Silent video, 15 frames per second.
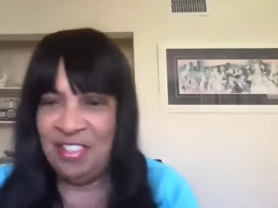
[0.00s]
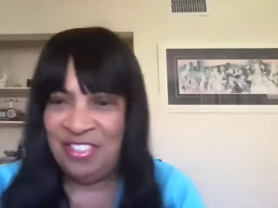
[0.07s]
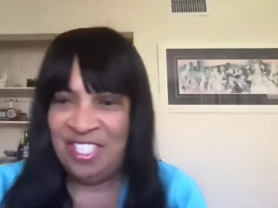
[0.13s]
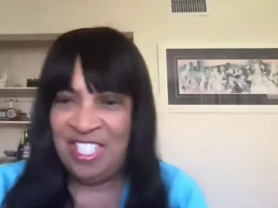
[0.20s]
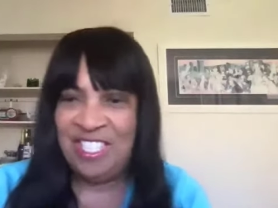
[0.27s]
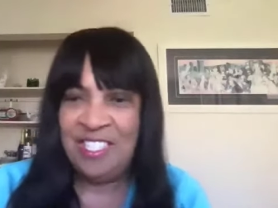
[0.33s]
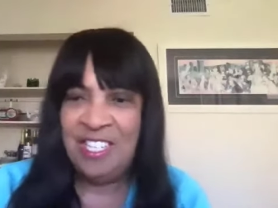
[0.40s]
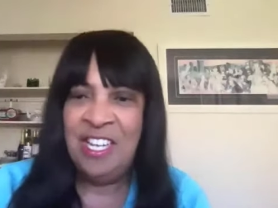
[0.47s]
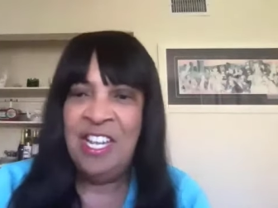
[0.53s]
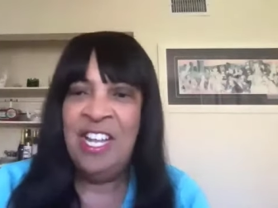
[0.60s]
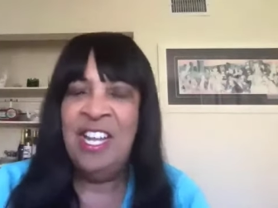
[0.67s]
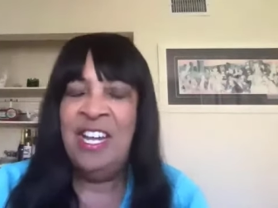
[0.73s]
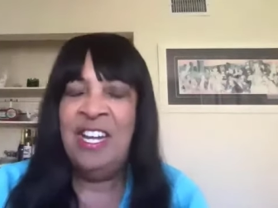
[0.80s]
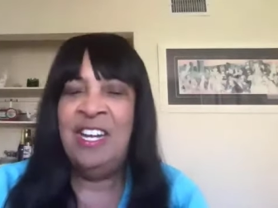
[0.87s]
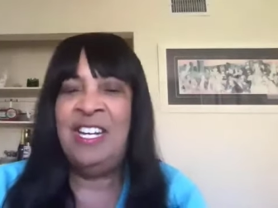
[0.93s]
Okay,
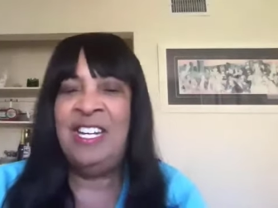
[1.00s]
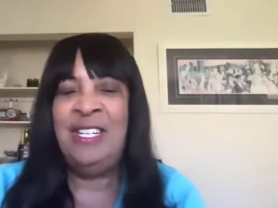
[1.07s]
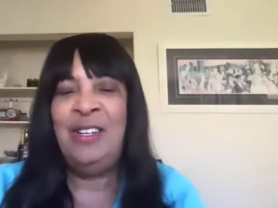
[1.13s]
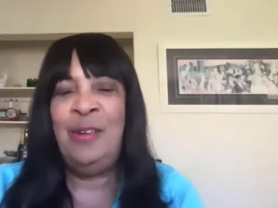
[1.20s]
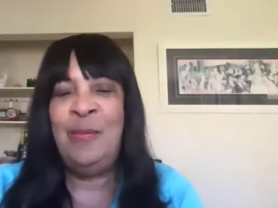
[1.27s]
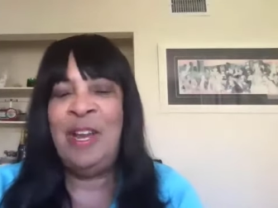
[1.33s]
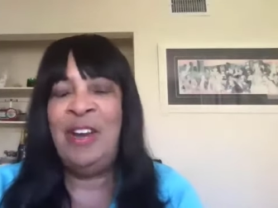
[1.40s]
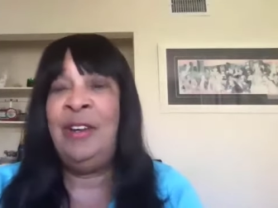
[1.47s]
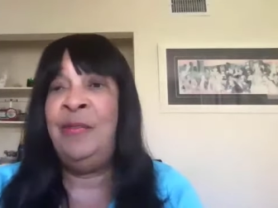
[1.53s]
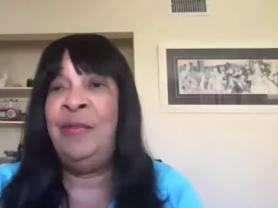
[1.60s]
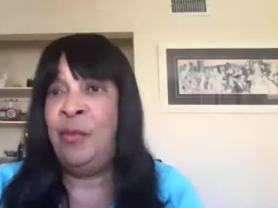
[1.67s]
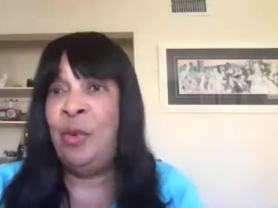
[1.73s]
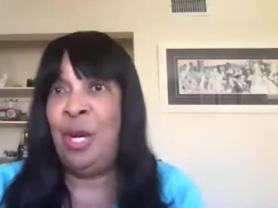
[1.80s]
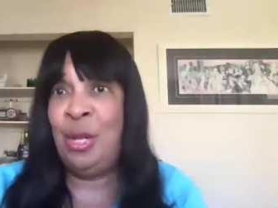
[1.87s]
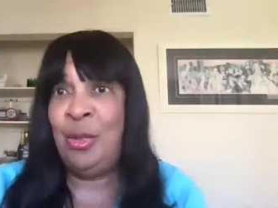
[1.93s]
they're married for
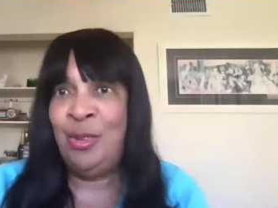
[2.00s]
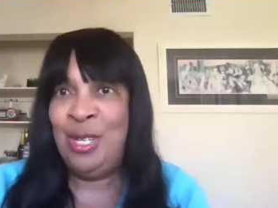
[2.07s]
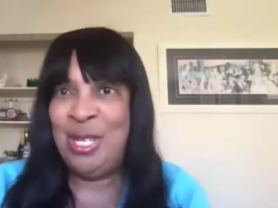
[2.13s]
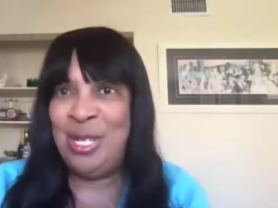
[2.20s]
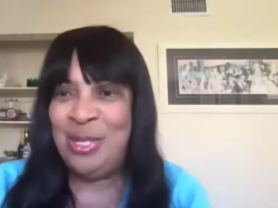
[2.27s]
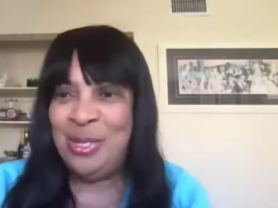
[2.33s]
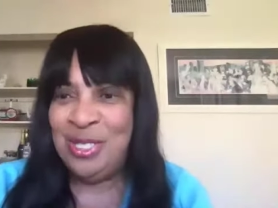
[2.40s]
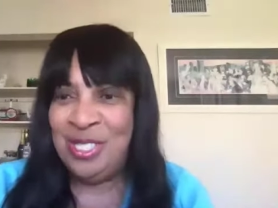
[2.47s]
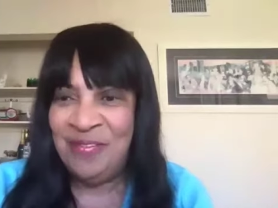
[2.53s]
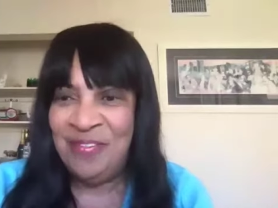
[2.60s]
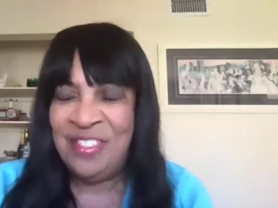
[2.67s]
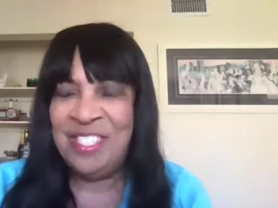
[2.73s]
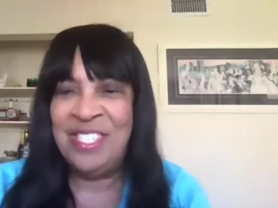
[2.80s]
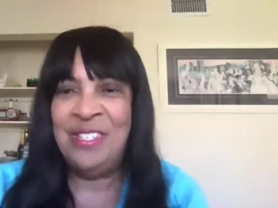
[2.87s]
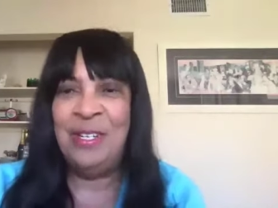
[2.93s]
43 years,
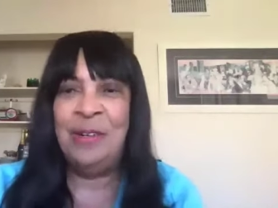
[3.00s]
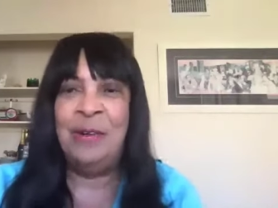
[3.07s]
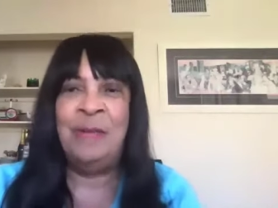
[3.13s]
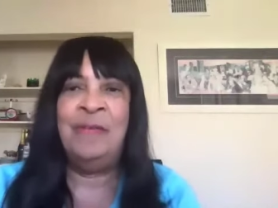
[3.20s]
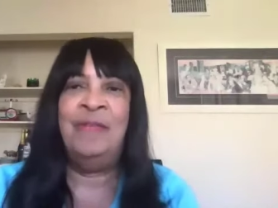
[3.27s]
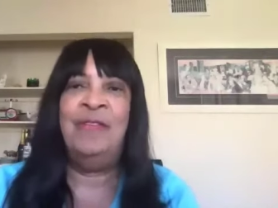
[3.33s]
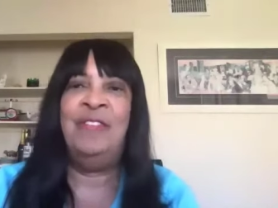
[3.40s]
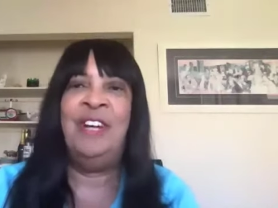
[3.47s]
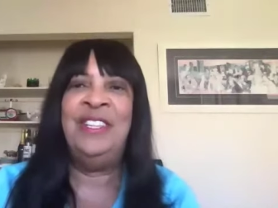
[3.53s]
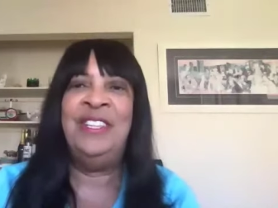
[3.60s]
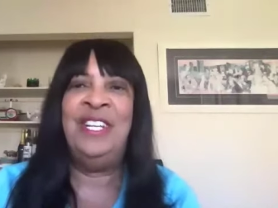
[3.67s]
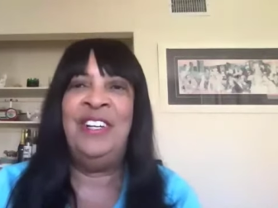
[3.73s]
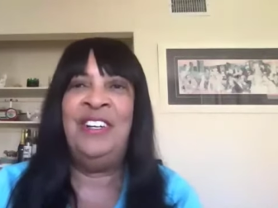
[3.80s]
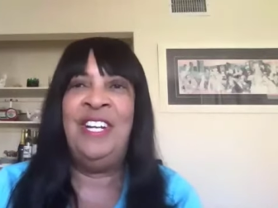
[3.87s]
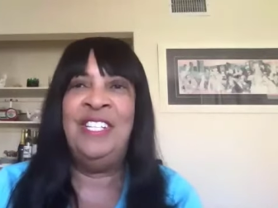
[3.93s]
so right
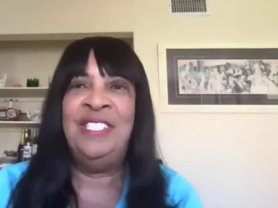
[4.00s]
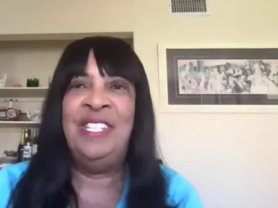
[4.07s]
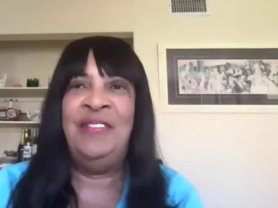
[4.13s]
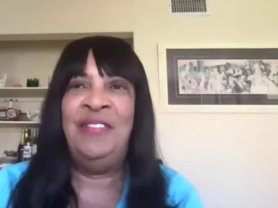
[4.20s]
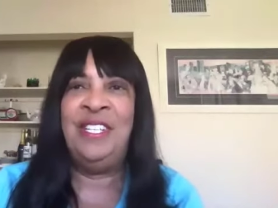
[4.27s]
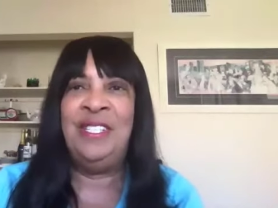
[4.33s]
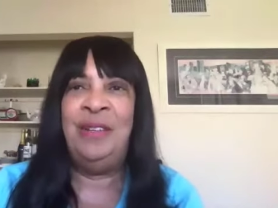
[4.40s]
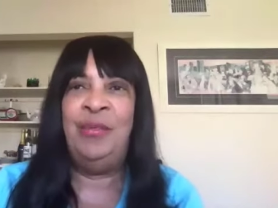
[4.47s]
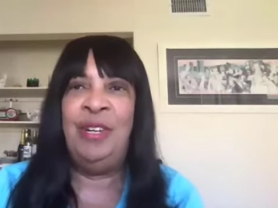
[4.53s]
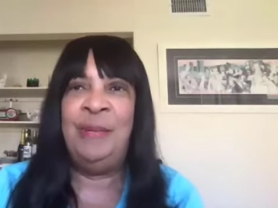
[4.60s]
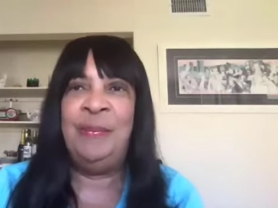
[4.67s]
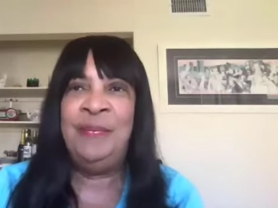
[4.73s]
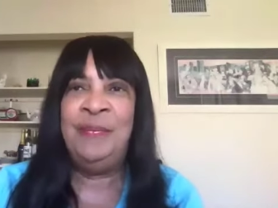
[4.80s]
there, that's something different.